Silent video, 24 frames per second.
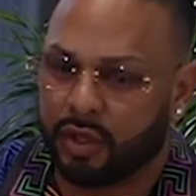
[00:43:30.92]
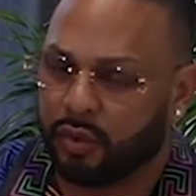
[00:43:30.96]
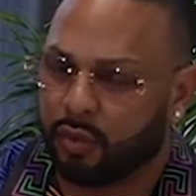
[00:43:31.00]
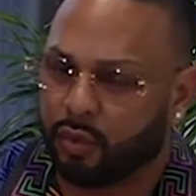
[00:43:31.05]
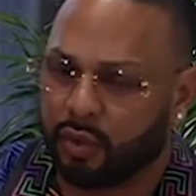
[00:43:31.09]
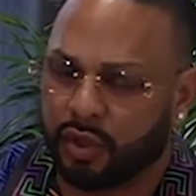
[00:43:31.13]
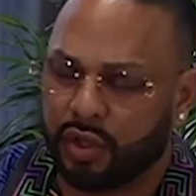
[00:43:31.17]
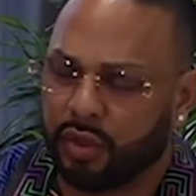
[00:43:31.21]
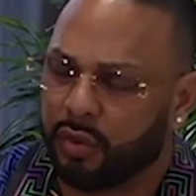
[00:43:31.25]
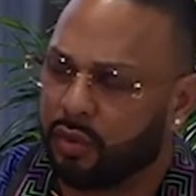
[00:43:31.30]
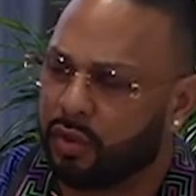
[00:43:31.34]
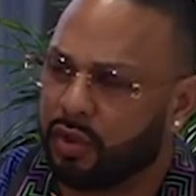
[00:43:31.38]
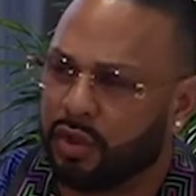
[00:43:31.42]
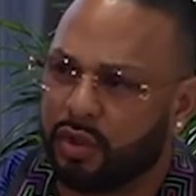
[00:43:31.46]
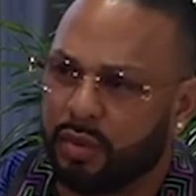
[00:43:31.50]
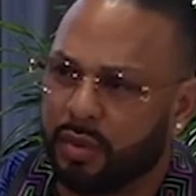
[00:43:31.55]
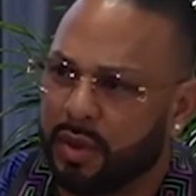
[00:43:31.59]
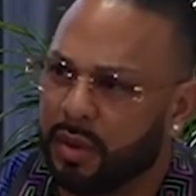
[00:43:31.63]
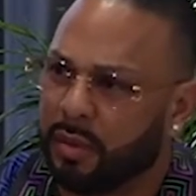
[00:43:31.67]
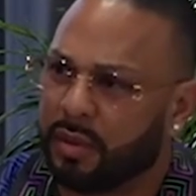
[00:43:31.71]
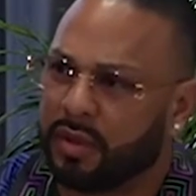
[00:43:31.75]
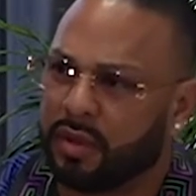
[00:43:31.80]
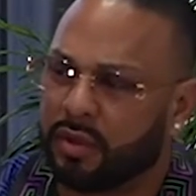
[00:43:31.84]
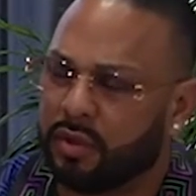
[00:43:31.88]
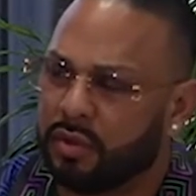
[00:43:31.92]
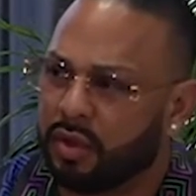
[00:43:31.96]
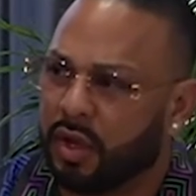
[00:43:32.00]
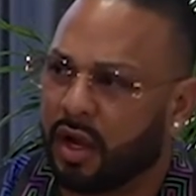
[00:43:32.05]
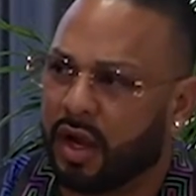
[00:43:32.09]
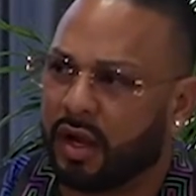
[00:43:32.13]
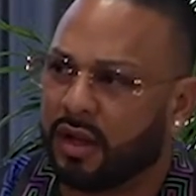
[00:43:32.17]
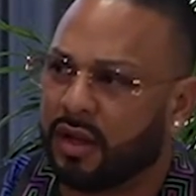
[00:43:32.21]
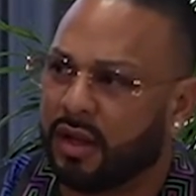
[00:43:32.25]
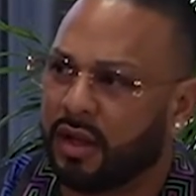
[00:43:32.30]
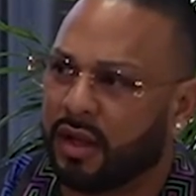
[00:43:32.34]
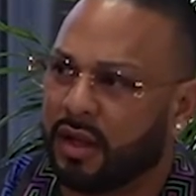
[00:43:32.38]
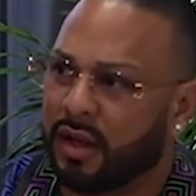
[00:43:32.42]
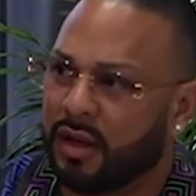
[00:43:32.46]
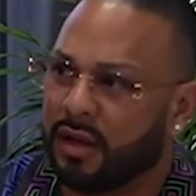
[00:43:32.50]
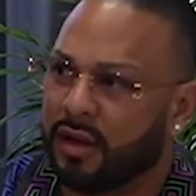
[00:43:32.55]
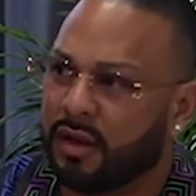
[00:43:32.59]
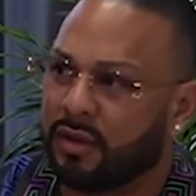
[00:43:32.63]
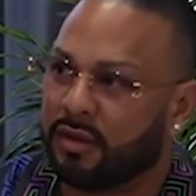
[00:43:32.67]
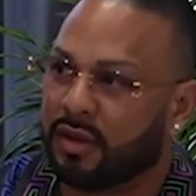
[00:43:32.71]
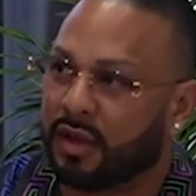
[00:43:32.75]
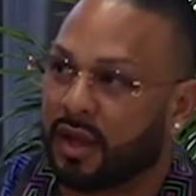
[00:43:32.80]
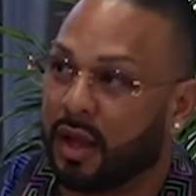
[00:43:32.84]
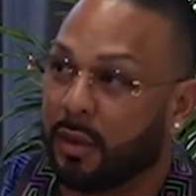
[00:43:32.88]
Would would you be able to do hockey again?" He
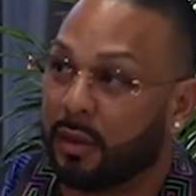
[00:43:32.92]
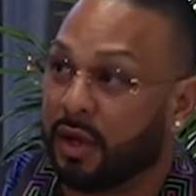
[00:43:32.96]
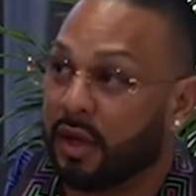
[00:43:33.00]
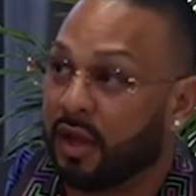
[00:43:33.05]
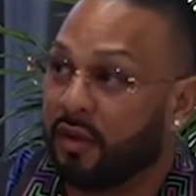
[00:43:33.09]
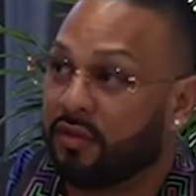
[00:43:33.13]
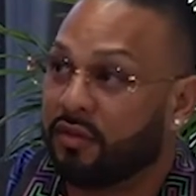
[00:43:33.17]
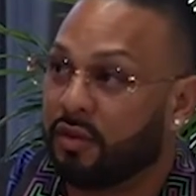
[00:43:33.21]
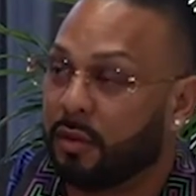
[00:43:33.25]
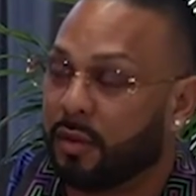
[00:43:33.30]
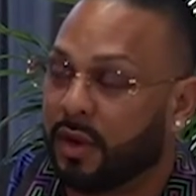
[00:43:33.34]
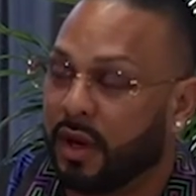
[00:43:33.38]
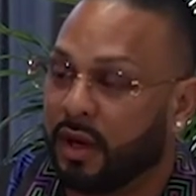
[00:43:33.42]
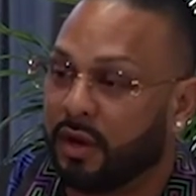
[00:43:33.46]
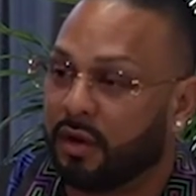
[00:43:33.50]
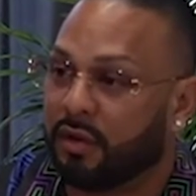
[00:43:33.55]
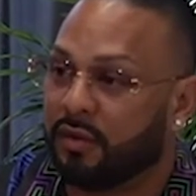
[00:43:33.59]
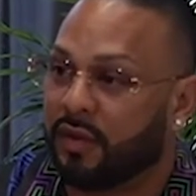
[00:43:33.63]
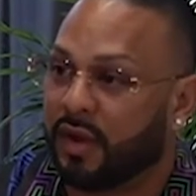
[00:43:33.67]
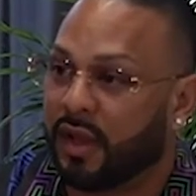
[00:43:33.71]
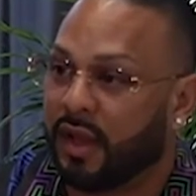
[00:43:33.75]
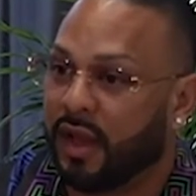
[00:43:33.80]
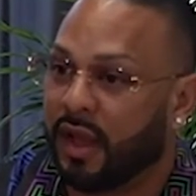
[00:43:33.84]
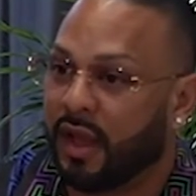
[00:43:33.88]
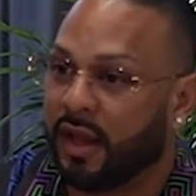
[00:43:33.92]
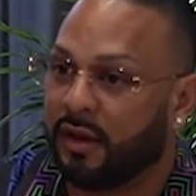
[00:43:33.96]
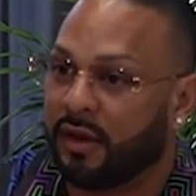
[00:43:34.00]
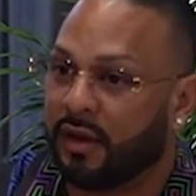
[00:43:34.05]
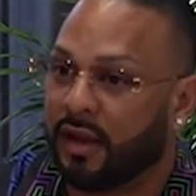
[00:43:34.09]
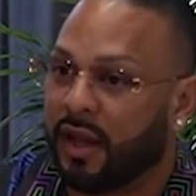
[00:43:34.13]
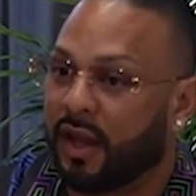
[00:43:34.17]
was like, "I would love to, but I don't know if I can."